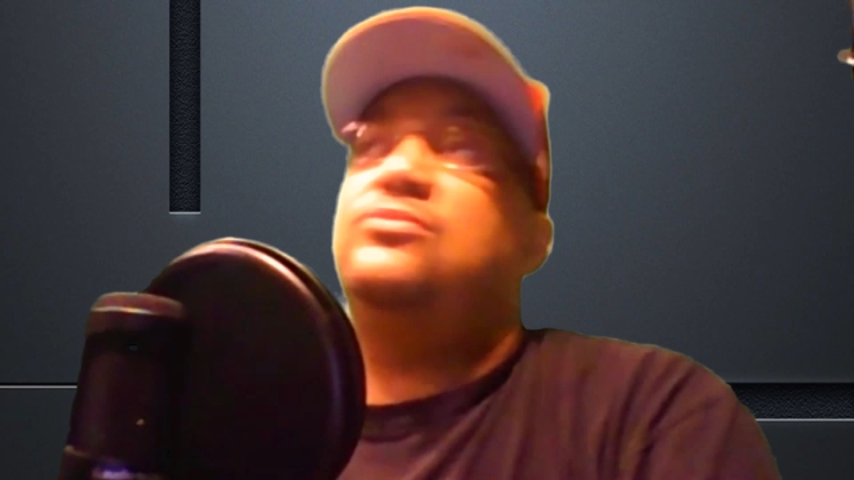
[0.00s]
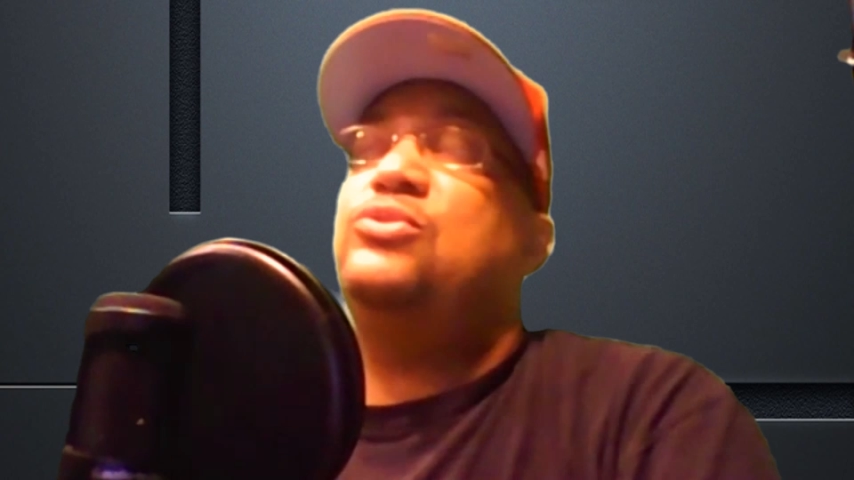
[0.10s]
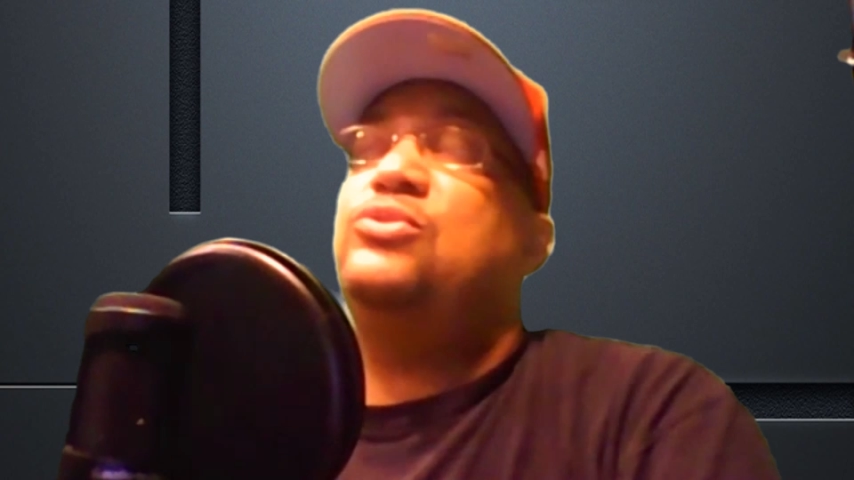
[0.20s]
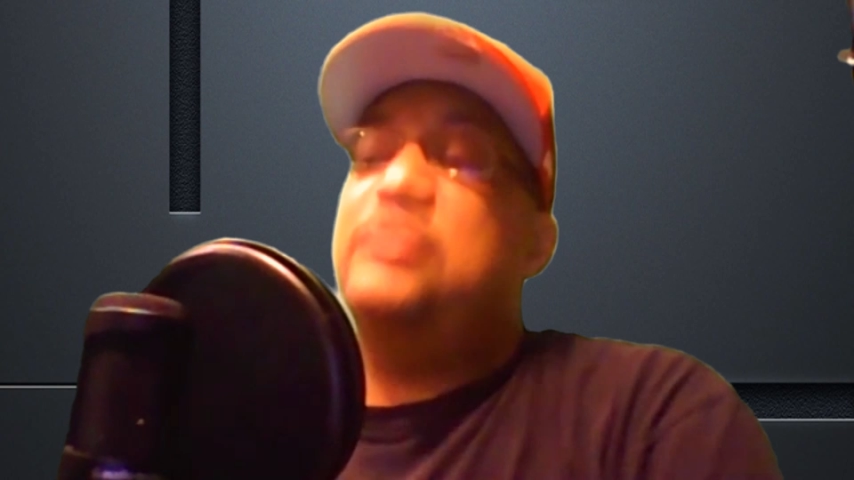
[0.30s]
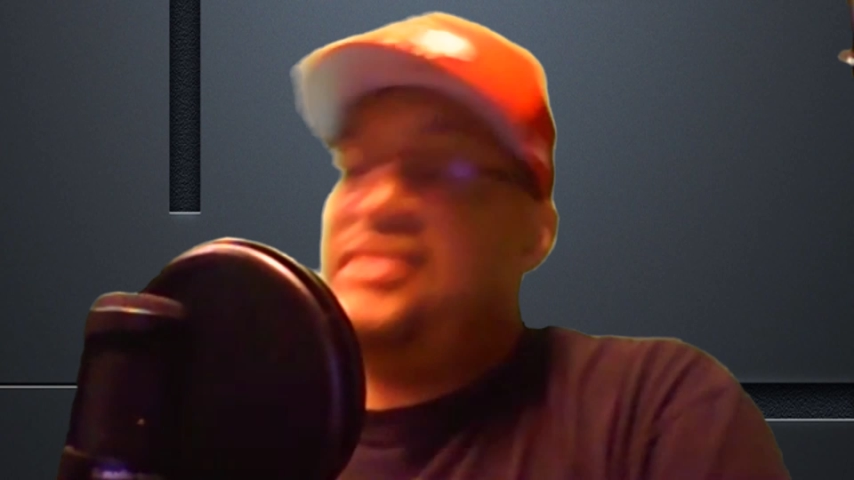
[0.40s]

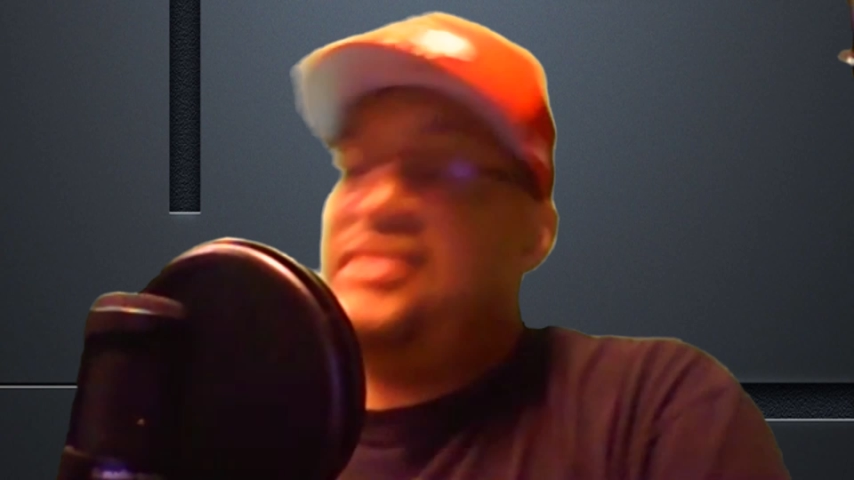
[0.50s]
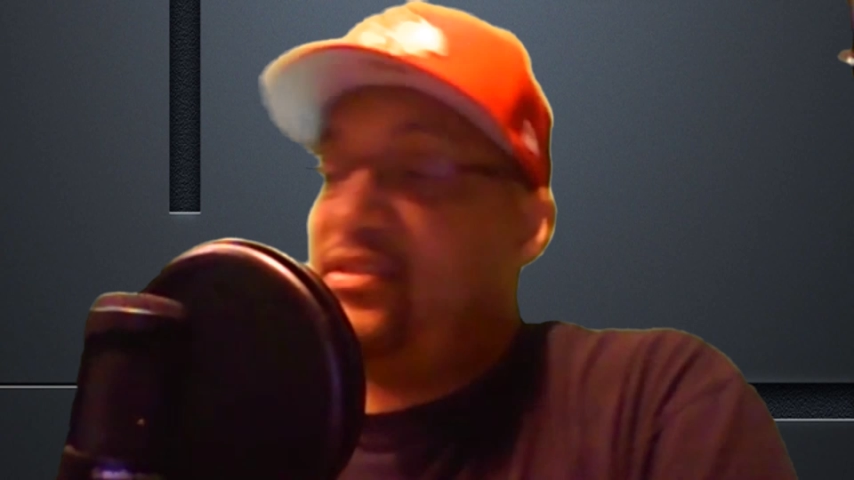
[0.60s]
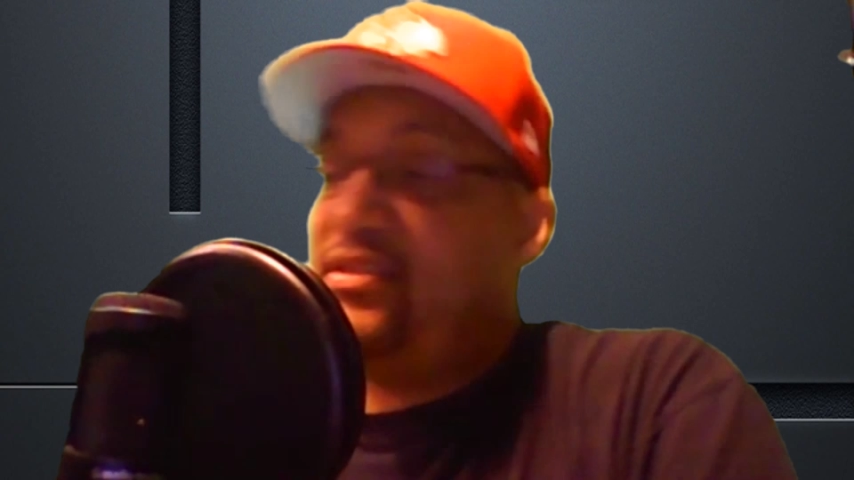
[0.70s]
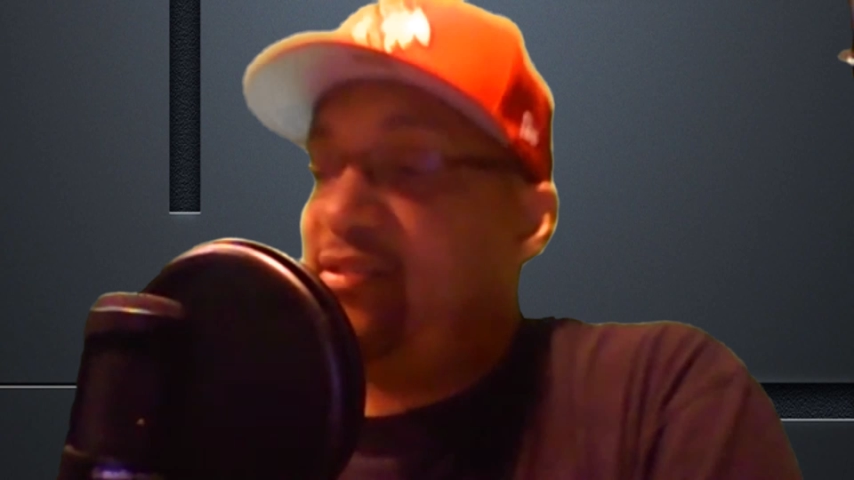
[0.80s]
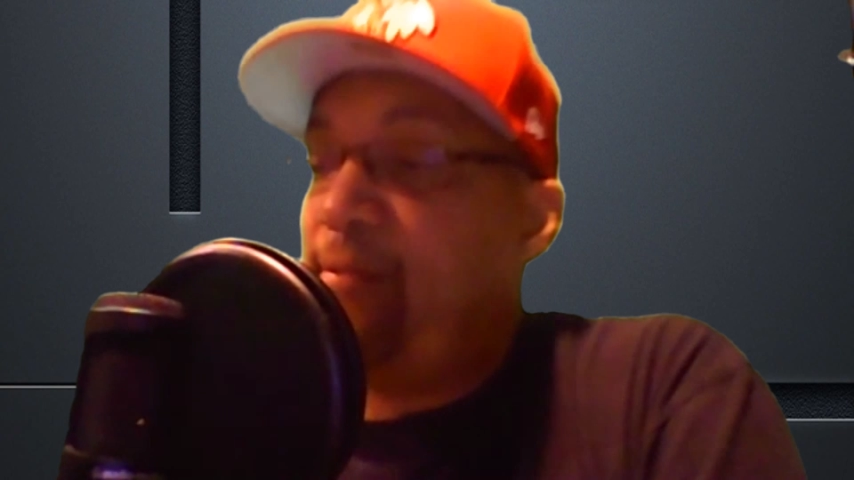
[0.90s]
two
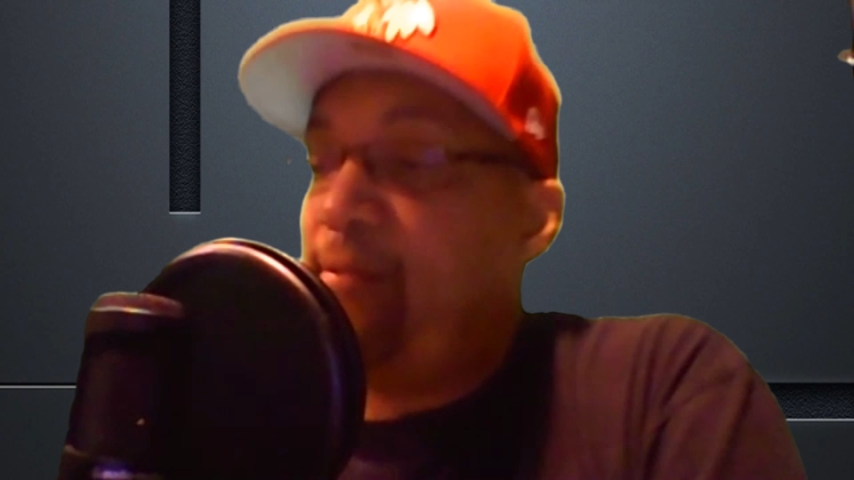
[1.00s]
assists.